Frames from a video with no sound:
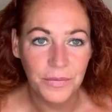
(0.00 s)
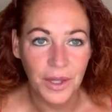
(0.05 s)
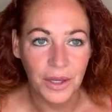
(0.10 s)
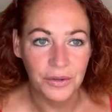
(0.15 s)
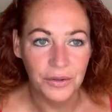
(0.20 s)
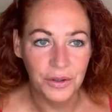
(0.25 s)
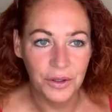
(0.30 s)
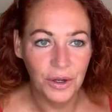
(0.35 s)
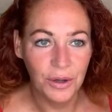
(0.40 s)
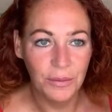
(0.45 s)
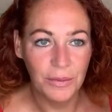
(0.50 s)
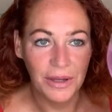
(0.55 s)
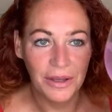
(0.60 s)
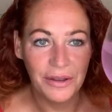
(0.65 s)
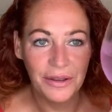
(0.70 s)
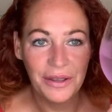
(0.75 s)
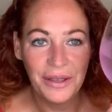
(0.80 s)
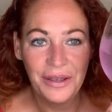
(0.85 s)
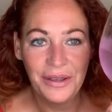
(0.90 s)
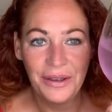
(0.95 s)
I've got
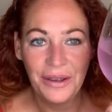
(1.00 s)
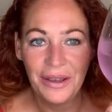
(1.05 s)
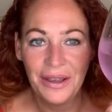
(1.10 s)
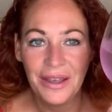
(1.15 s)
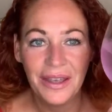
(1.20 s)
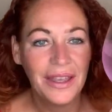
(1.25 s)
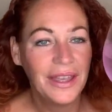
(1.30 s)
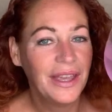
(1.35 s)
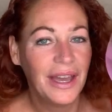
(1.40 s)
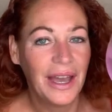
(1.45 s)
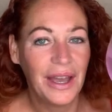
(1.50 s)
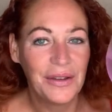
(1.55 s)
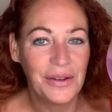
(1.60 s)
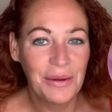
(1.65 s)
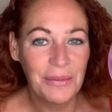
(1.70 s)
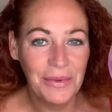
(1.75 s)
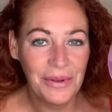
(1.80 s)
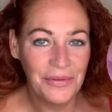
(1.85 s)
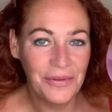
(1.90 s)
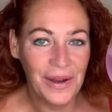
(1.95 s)
my, I've
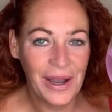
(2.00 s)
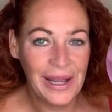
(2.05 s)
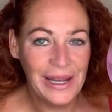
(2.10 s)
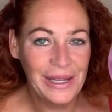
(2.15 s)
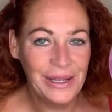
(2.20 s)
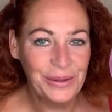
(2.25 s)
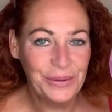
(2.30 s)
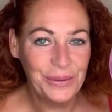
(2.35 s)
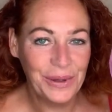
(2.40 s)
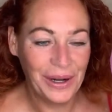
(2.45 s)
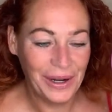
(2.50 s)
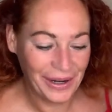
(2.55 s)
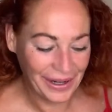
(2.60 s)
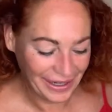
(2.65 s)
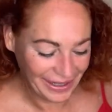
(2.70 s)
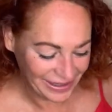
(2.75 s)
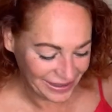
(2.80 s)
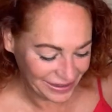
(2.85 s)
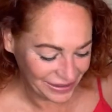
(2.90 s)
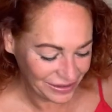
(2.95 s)
got my violet
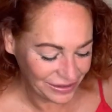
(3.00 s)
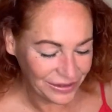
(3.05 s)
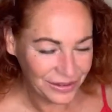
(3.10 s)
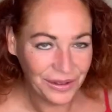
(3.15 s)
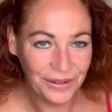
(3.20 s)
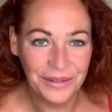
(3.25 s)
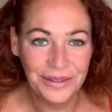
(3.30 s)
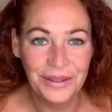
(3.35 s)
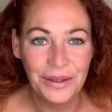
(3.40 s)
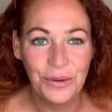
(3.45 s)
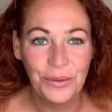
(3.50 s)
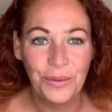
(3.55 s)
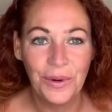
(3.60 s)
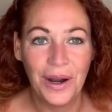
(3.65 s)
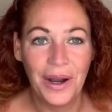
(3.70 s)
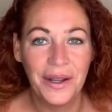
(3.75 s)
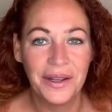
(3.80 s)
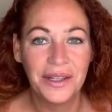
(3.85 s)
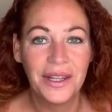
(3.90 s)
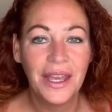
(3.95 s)
wine. No, it's not
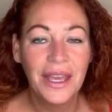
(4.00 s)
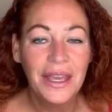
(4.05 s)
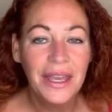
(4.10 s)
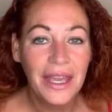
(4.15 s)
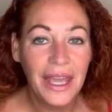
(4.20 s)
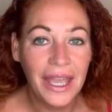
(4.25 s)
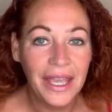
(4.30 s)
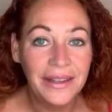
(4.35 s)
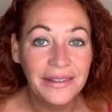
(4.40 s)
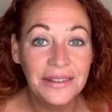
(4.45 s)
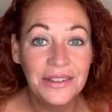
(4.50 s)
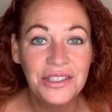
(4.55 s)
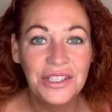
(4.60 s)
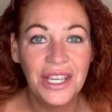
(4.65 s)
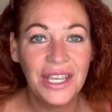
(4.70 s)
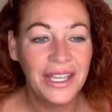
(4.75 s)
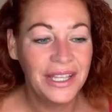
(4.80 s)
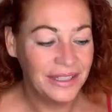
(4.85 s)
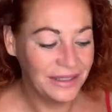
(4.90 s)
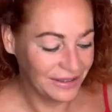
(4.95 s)
wine. It's
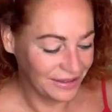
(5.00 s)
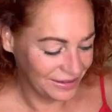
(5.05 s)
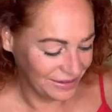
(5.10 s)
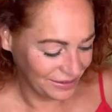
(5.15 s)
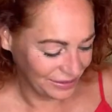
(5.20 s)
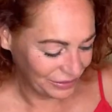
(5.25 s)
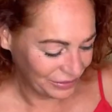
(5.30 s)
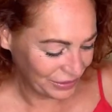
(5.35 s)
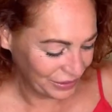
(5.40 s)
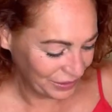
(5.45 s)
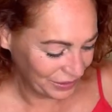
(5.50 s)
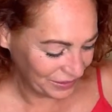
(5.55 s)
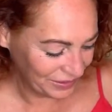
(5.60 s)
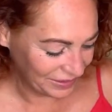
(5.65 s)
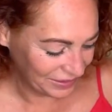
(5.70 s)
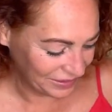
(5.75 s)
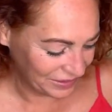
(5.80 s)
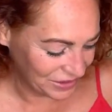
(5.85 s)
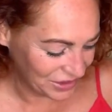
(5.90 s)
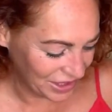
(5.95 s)
gin. Of course
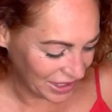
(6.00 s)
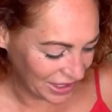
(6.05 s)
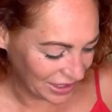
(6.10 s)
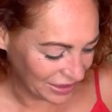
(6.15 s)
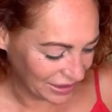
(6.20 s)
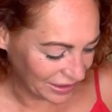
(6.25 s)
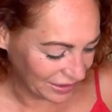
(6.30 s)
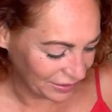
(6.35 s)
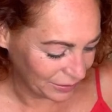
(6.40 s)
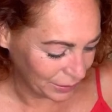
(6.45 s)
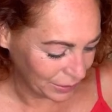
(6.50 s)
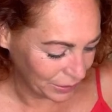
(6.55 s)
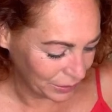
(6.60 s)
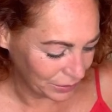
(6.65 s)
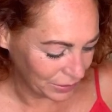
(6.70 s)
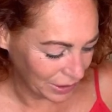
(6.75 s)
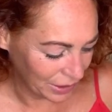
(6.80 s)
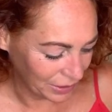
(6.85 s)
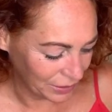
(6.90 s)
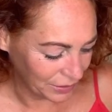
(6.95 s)
it's gin, as we all
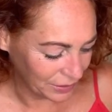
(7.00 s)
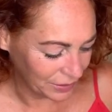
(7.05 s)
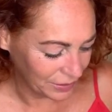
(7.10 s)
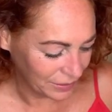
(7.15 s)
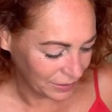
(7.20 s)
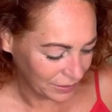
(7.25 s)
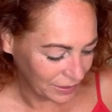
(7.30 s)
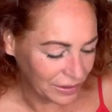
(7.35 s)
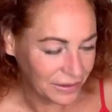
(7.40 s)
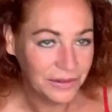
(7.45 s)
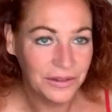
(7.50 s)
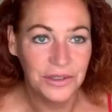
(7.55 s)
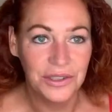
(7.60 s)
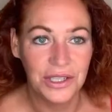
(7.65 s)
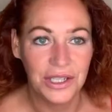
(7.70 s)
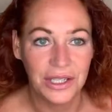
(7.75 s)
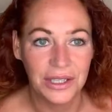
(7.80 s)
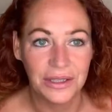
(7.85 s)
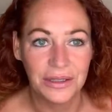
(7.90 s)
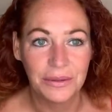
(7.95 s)
know. It's
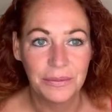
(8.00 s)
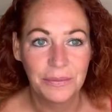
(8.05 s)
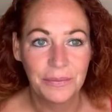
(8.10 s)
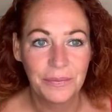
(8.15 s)
gin.